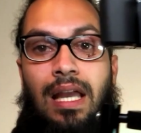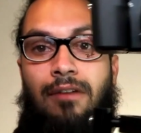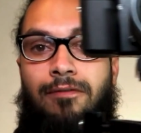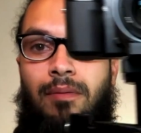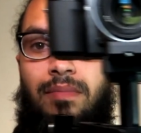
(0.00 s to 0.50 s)

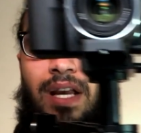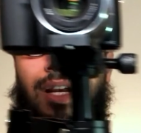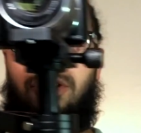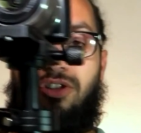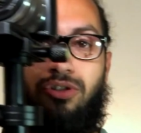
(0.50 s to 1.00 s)
And from
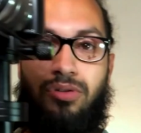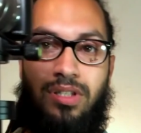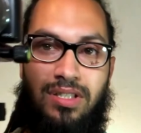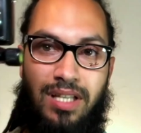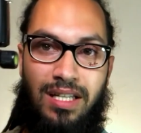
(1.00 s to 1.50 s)
there, you do
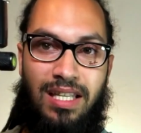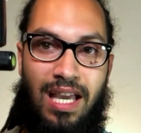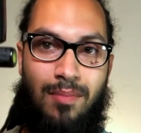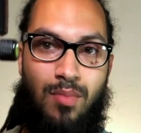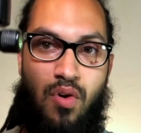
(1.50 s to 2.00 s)
these steady
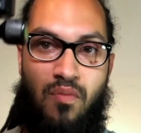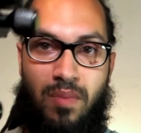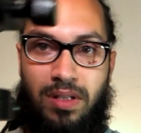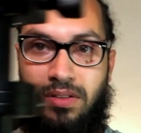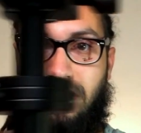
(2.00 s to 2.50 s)
cam
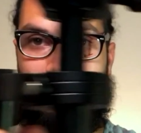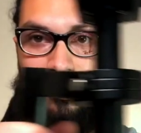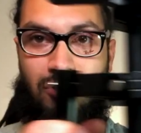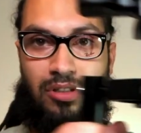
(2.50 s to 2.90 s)
movements.